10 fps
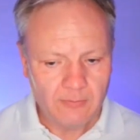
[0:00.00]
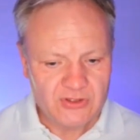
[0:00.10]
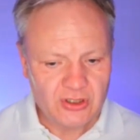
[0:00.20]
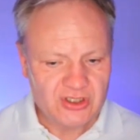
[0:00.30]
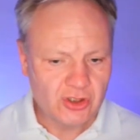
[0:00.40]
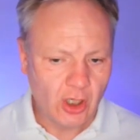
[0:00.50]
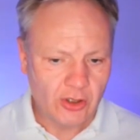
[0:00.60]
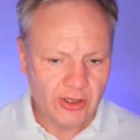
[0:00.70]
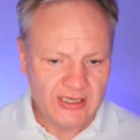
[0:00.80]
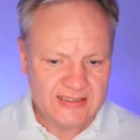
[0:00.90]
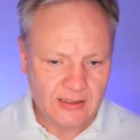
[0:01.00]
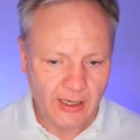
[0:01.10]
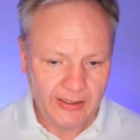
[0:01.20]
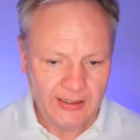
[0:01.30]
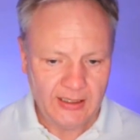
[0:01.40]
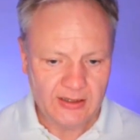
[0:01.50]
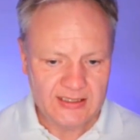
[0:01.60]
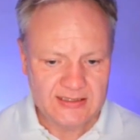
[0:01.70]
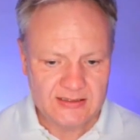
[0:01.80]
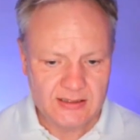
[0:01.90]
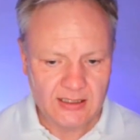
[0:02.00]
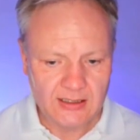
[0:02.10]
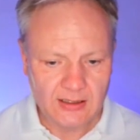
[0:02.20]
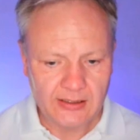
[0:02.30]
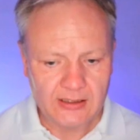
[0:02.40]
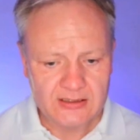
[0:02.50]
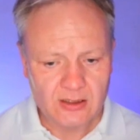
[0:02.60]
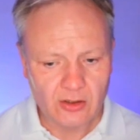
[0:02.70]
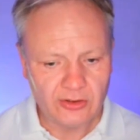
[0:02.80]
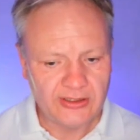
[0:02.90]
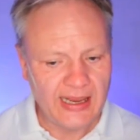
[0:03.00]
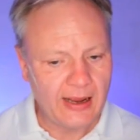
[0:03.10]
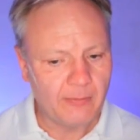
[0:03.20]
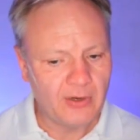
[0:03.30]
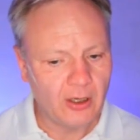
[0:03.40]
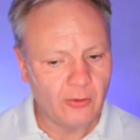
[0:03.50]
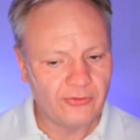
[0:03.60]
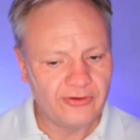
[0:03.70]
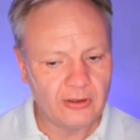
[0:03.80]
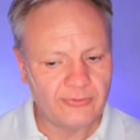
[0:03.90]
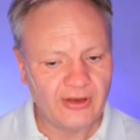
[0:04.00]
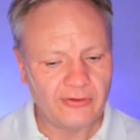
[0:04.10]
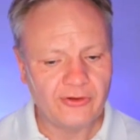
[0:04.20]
So it's not this line here. This is the line that's gone down below 0%.